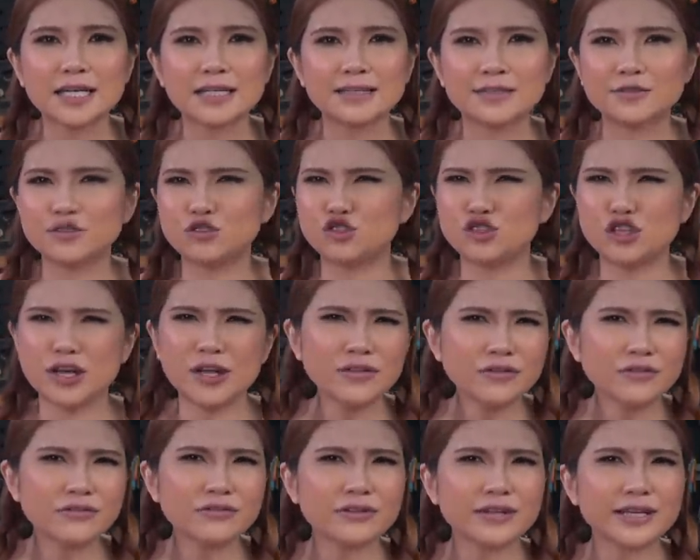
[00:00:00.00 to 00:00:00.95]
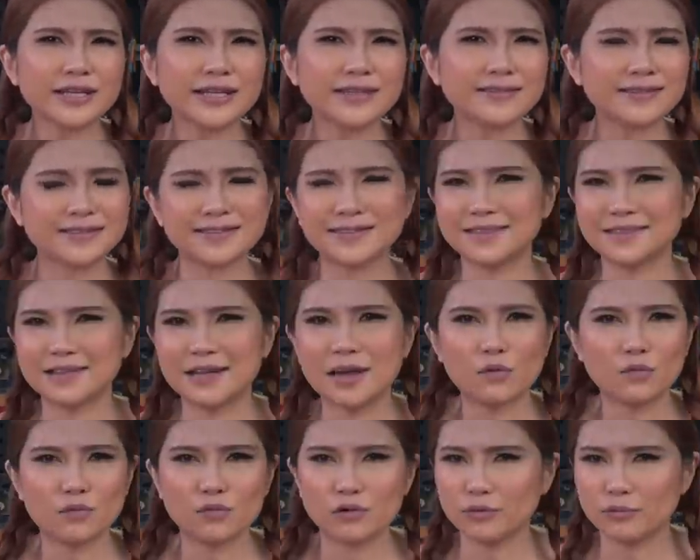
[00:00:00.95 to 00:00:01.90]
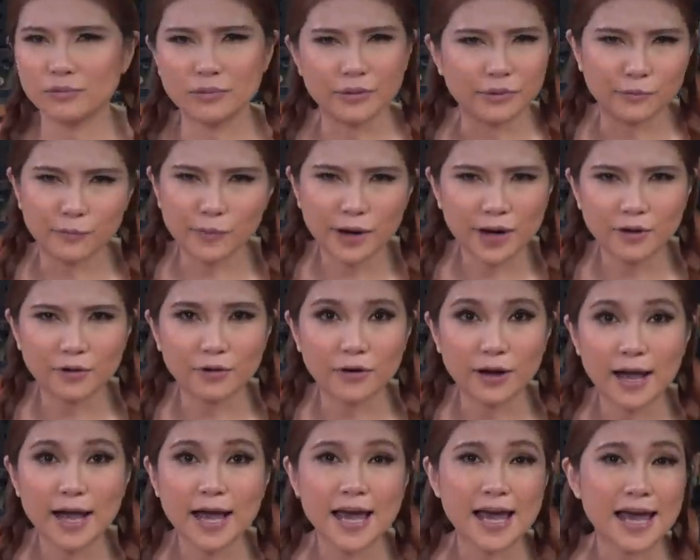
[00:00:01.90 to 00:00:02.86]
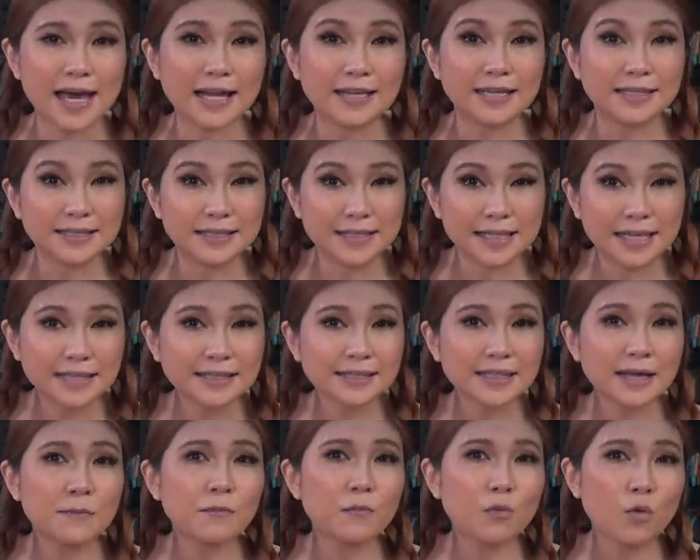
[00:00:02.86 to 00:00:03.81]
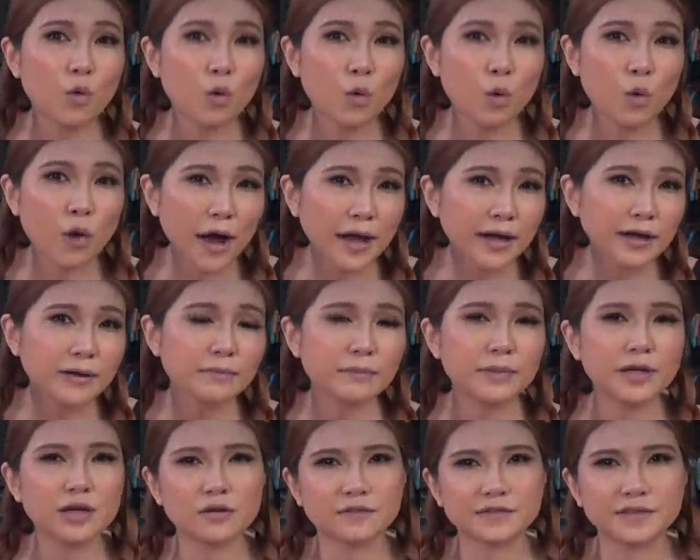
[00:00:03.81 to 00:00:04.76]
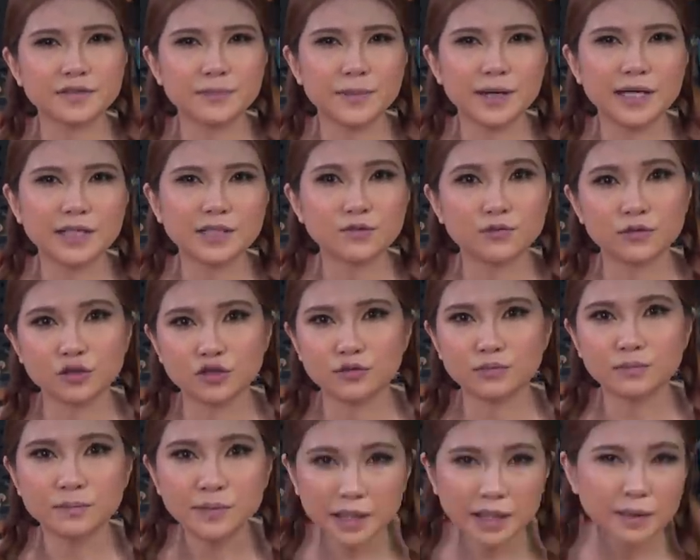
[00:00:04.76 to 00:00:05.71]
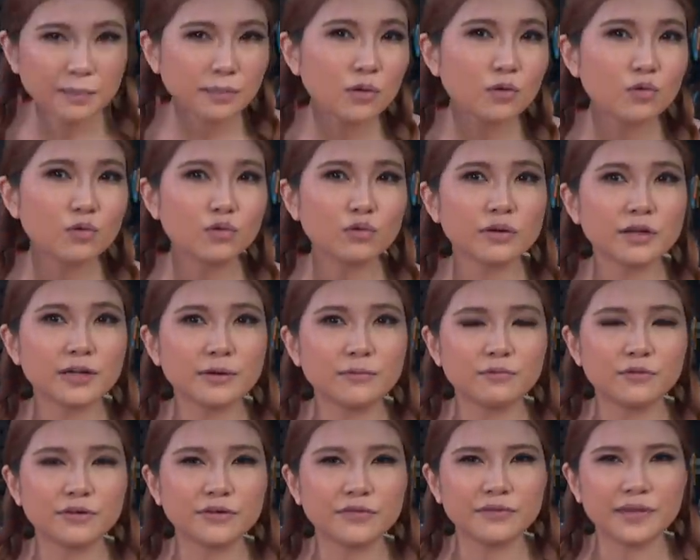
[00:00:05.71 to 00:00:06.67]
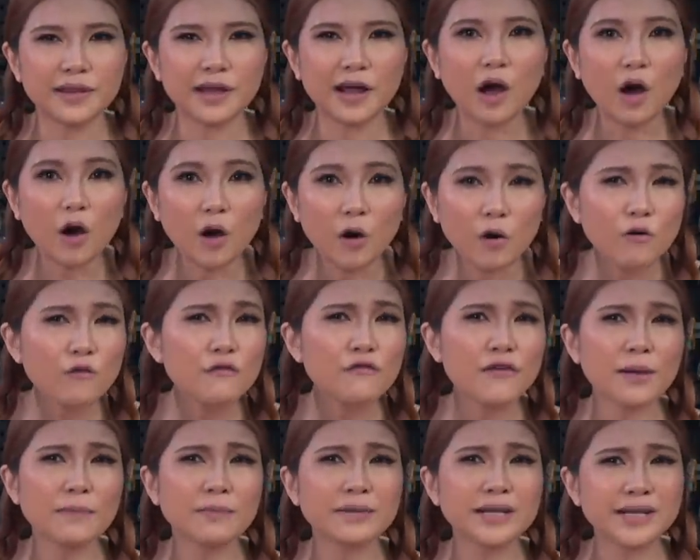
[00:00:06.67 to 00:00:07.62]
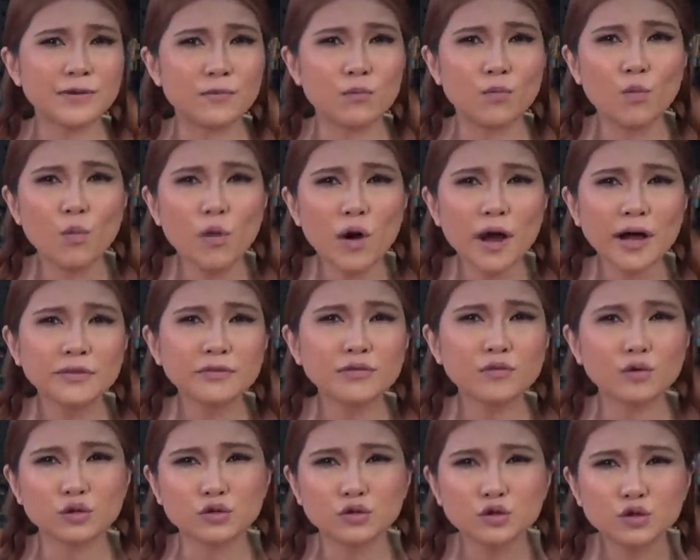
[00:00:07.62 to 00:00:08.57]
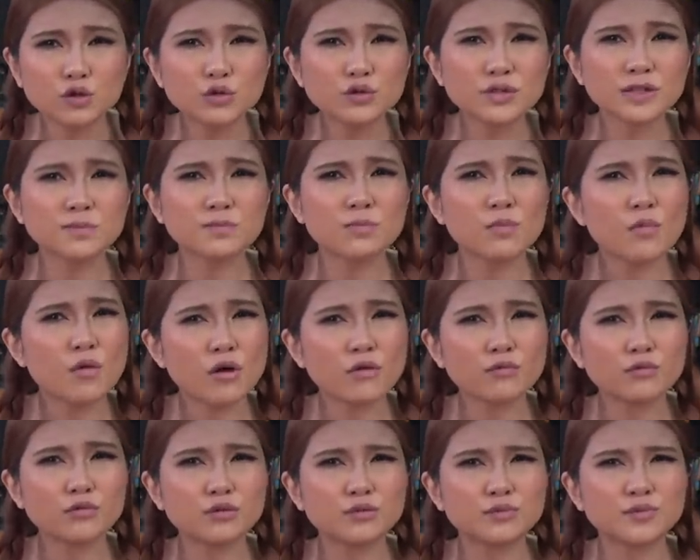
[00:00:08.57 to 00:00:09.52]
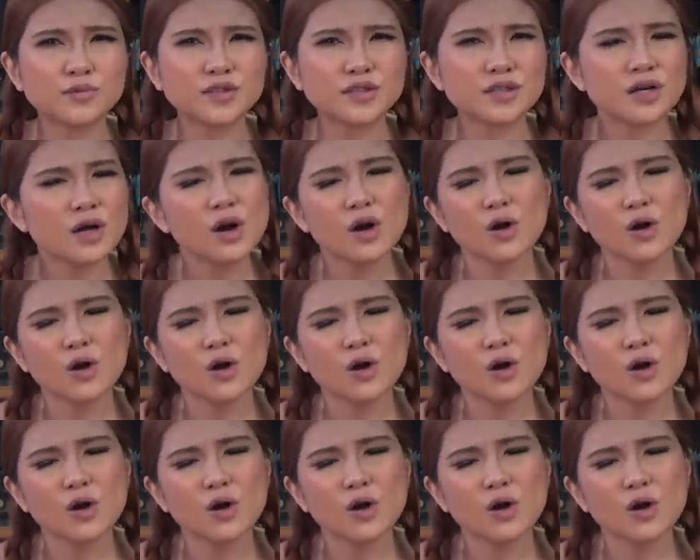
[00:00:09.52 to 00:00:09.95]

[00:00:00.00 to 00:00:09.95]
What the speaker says: This generally does not work very well, and it takes up quite a bit of space, which people who live with their whole family in one or two small rooms